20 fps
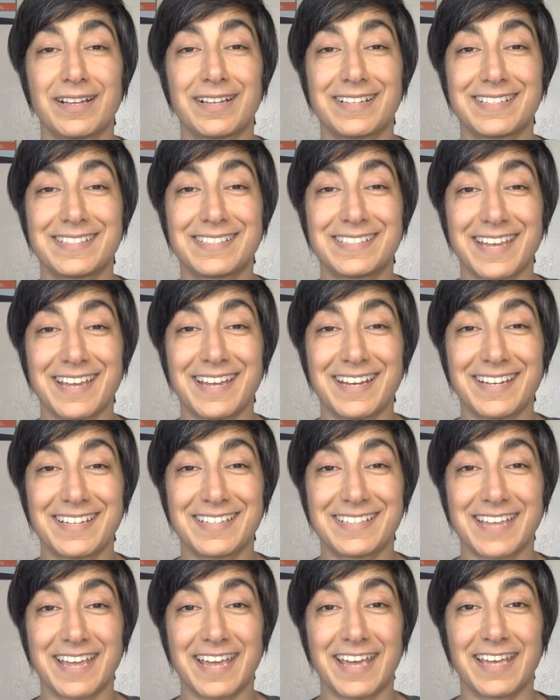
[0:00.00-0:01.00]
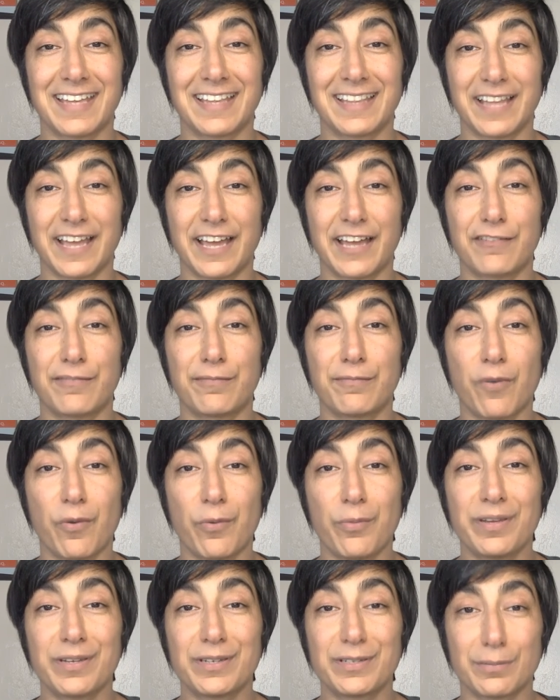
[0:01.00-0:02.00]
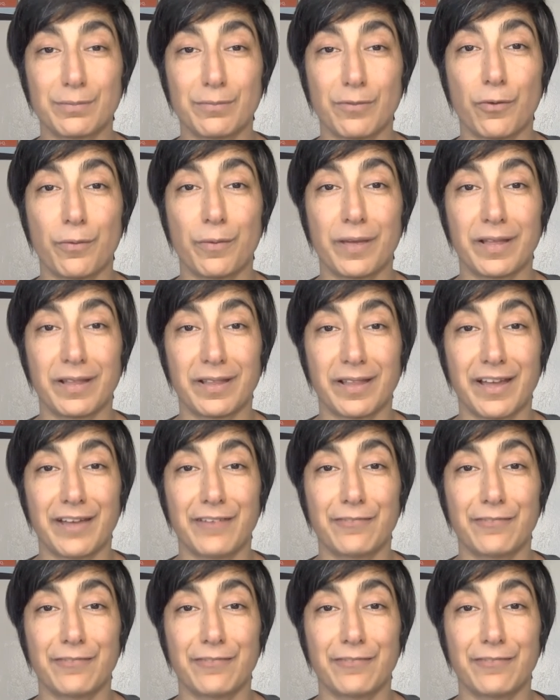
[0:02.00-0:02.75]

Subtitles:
day-to-day life, moment-to-moment life,